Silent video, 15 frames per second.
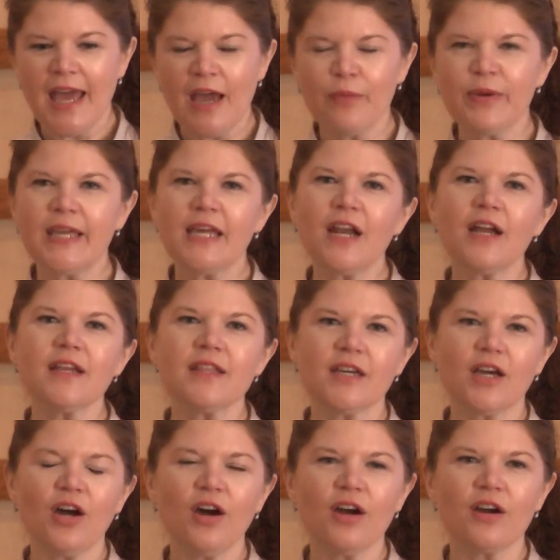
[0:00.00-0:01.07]
And we get out of
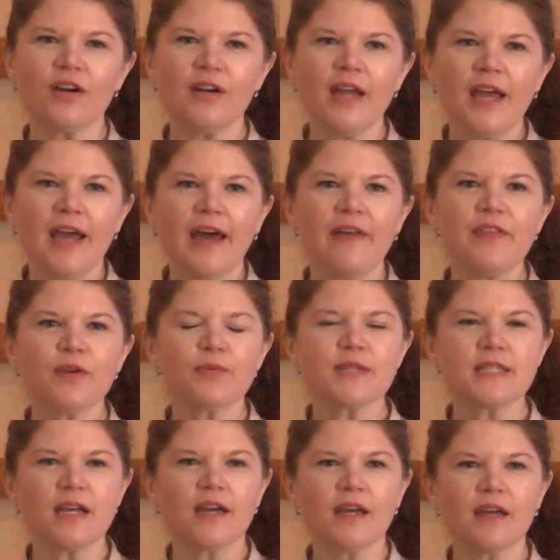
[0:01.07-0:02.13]
the car, and there
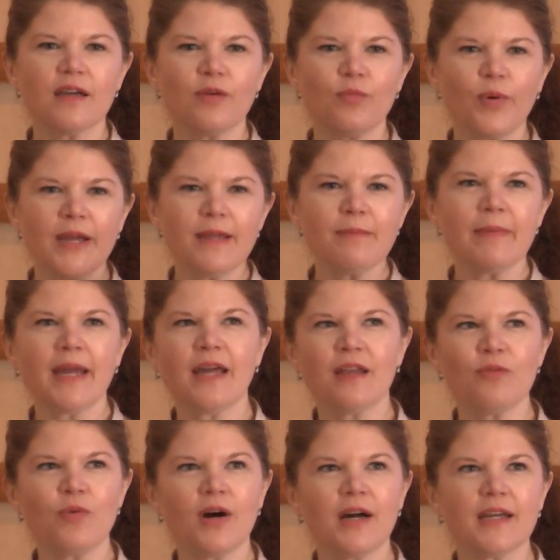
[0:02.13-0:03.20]
was a white
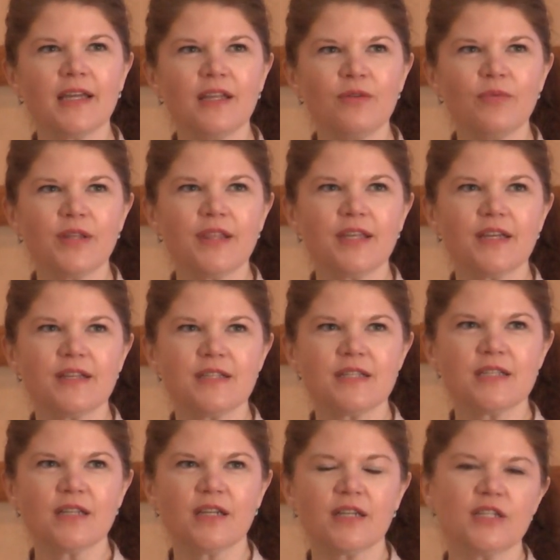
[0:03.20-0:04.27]
man walking with
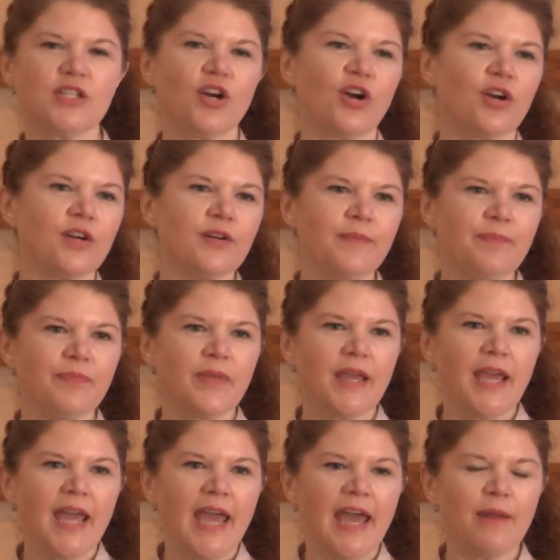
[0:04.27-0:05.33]
his guitar
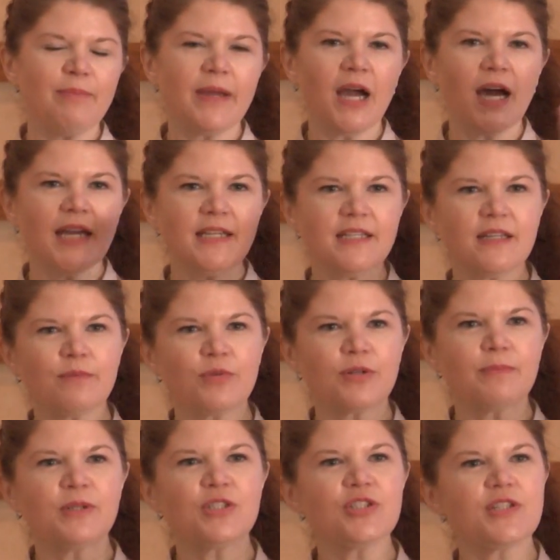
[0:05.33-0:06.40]
and behind him were
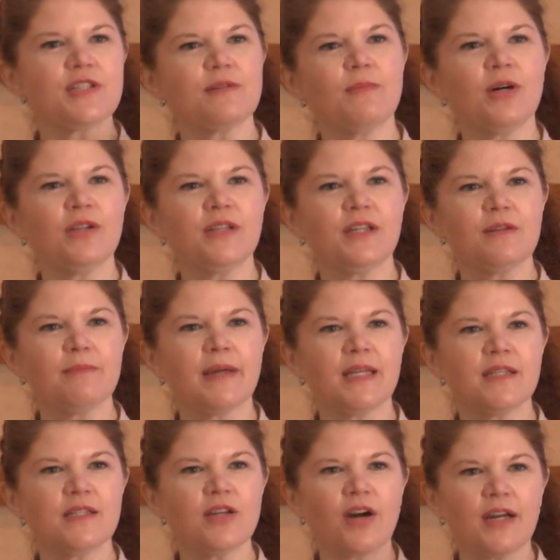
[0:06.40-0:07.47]
a bunch of Somalian
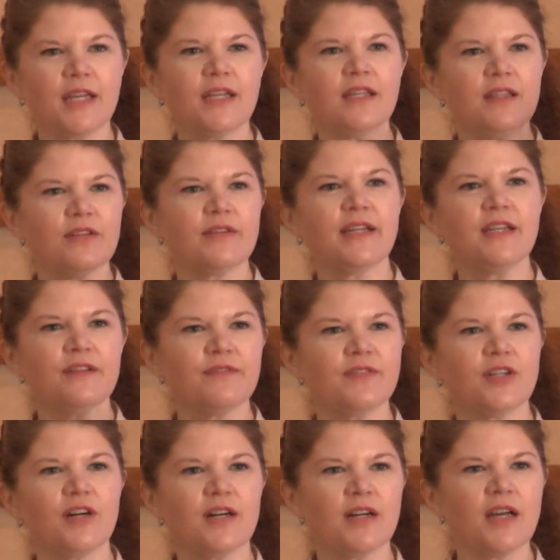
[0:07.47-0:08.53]
men talking in their native
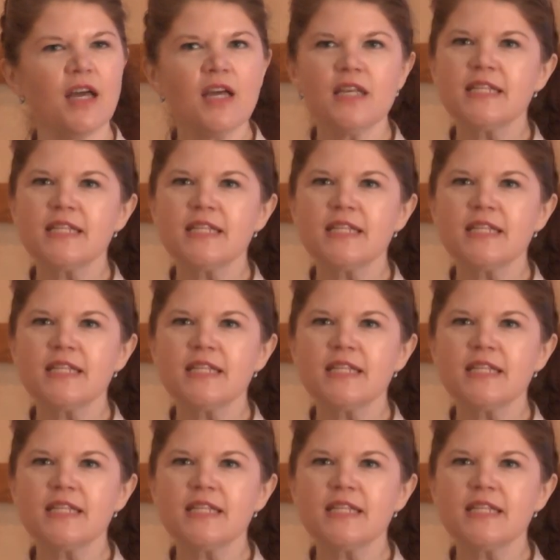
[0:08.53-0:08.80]
tongue,